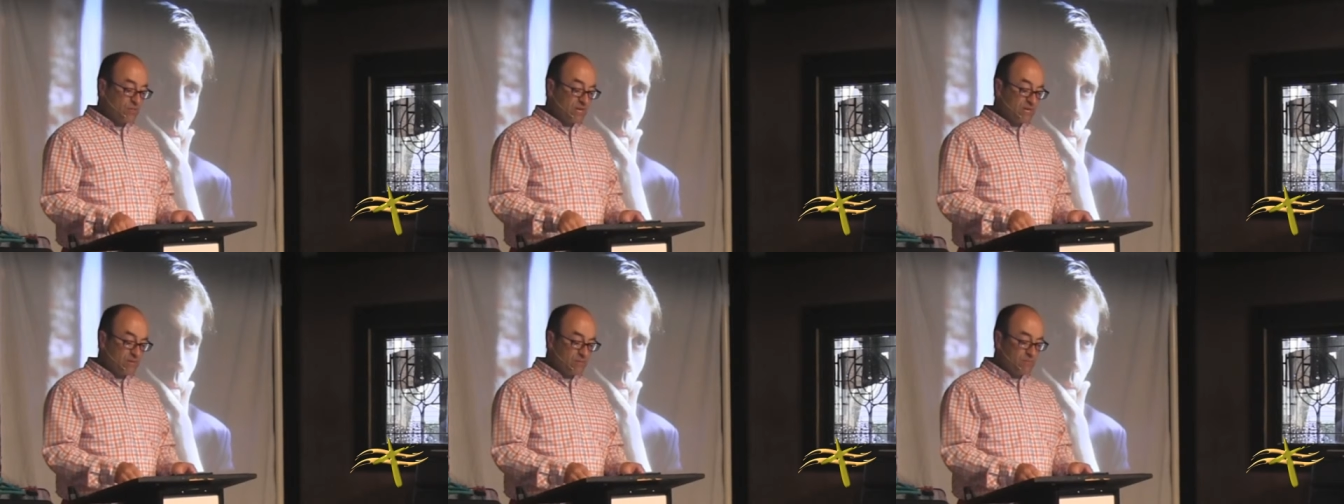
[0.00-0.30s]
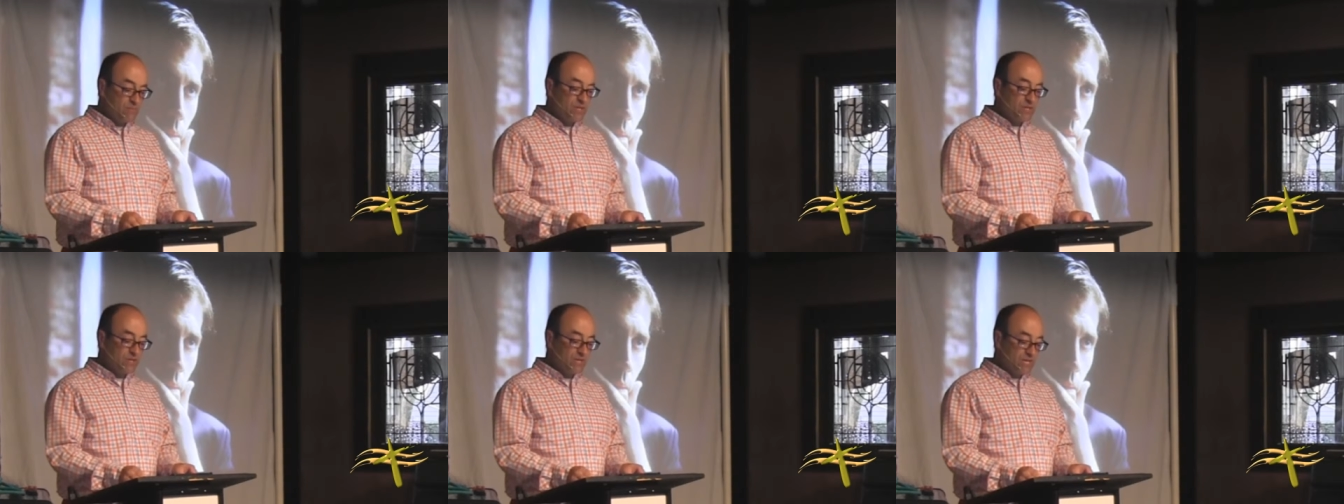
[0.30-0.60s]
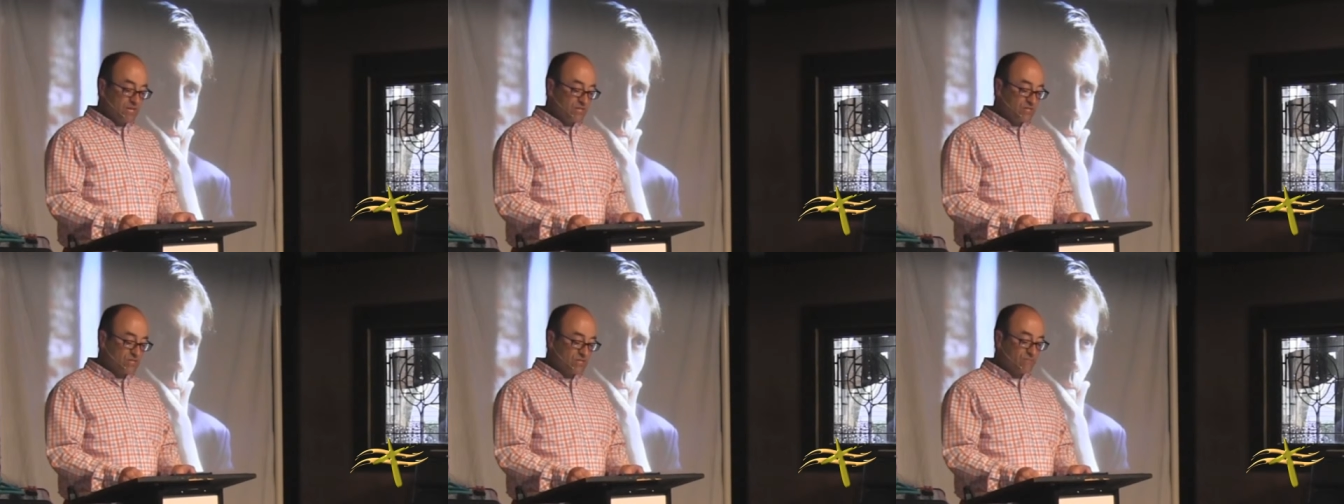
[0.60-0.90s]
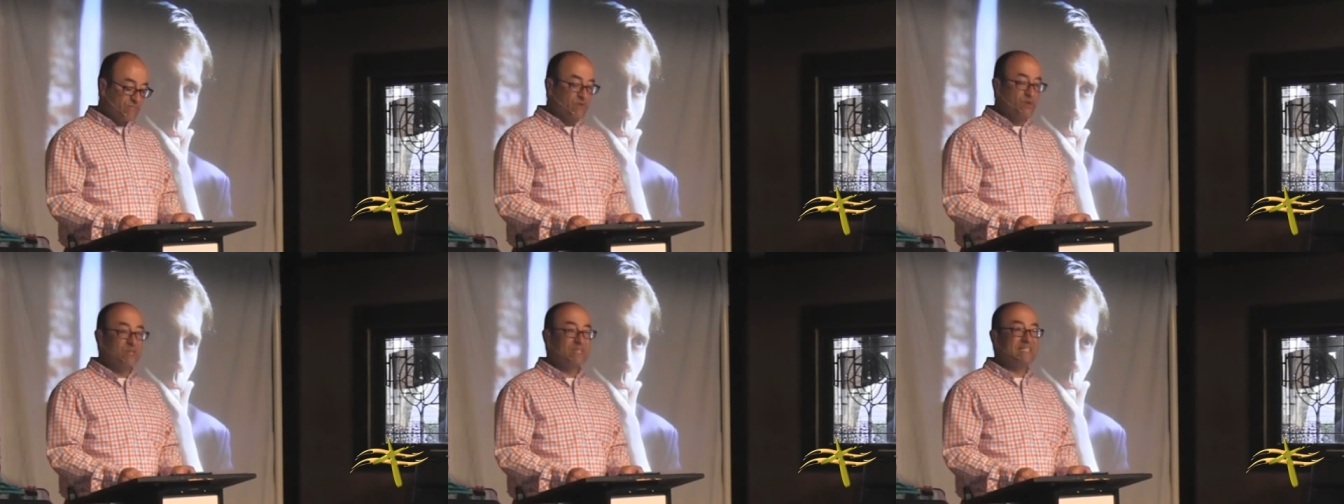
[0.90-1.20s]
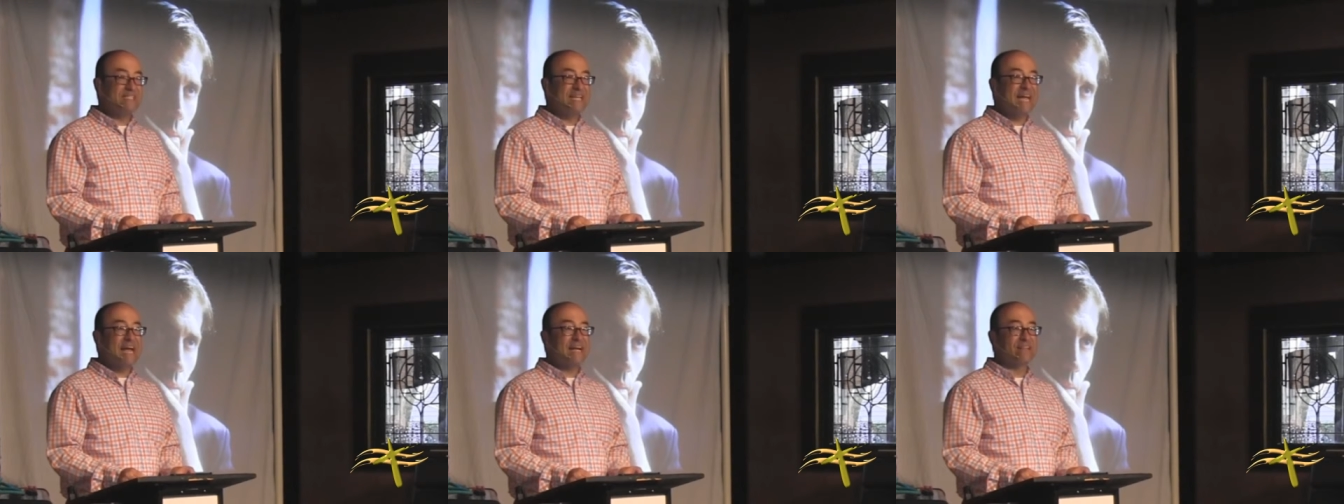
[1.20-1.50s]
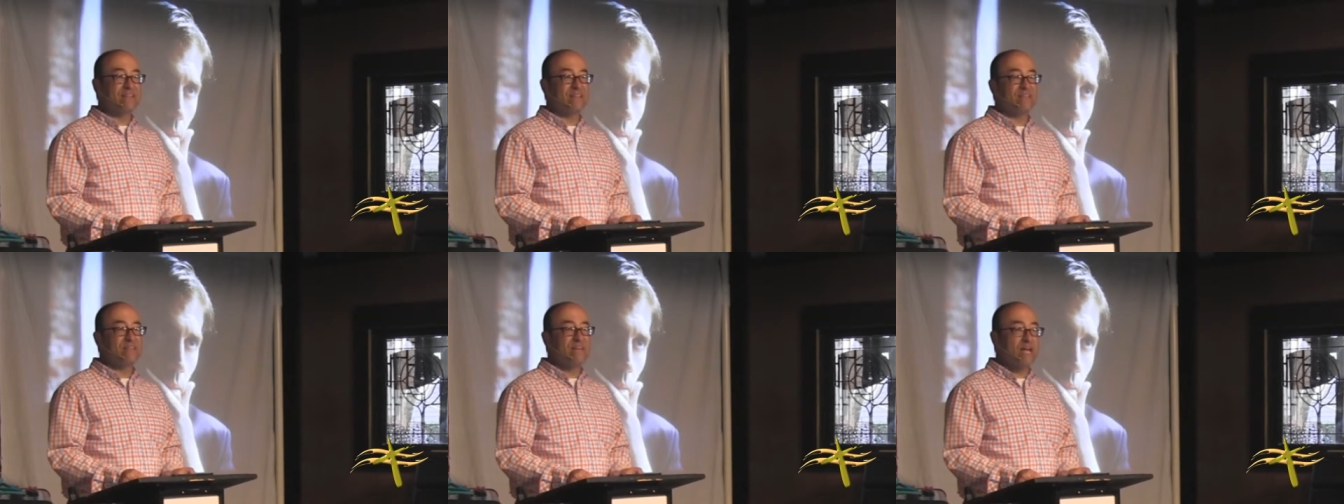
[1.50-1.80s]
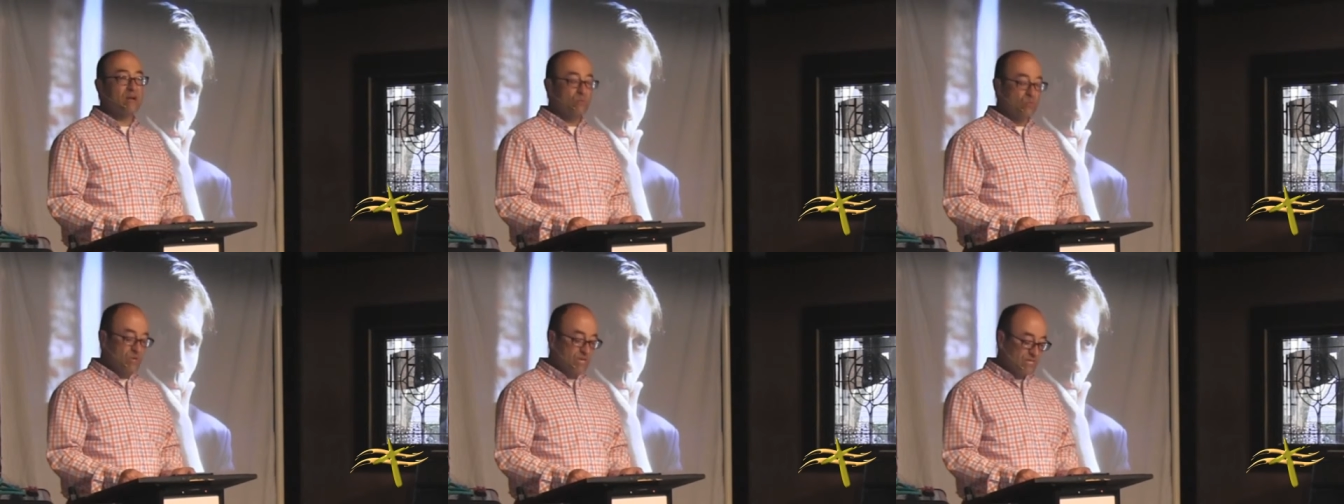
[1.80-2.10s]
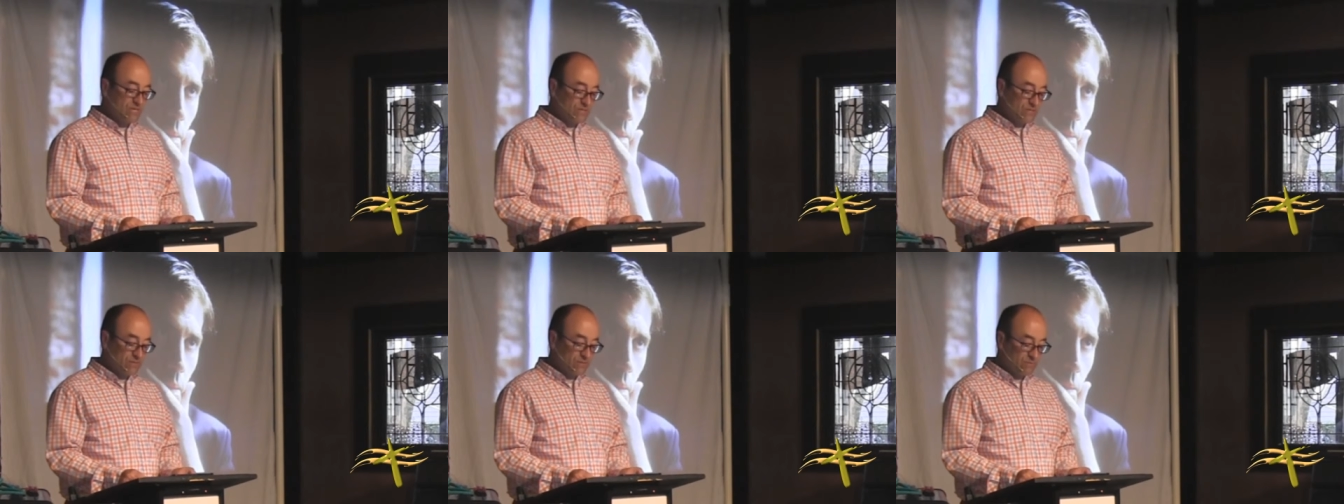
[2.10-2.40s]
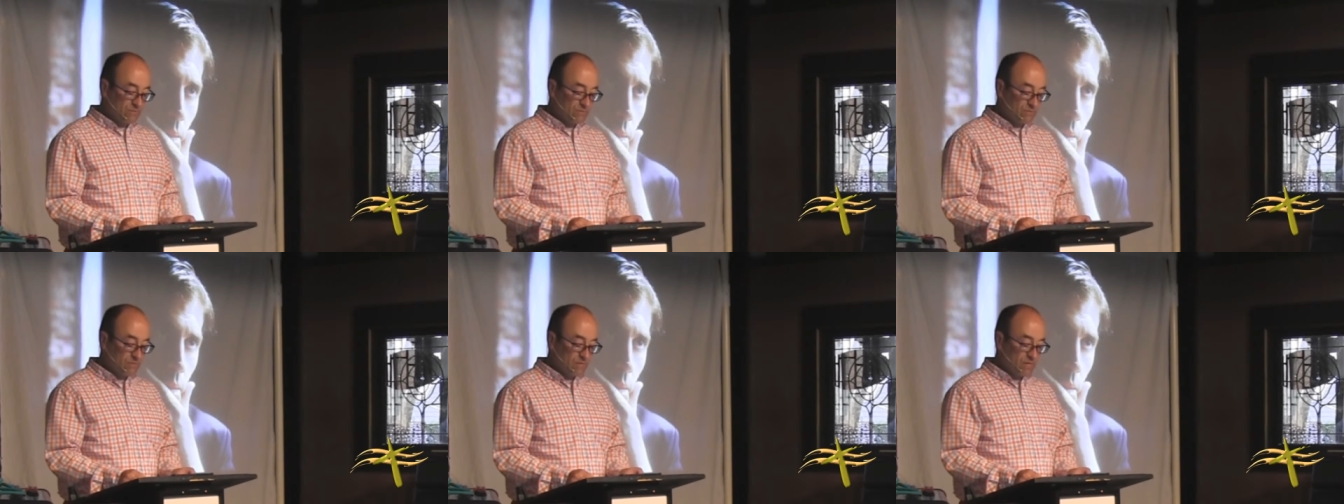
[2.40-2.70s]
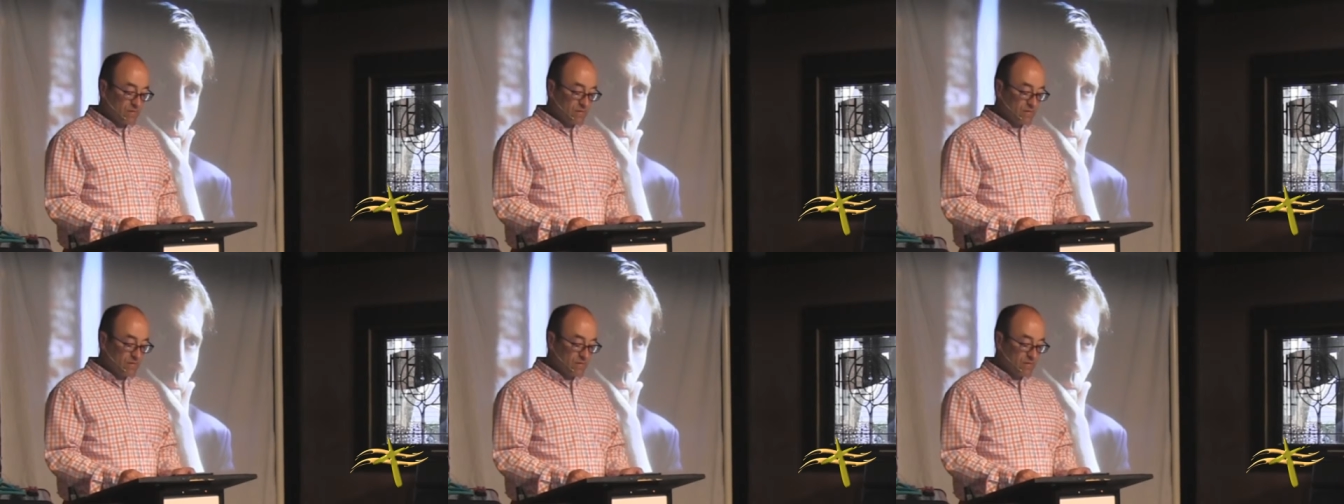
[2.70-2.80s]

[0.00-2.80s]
the Middle East for exactly that reason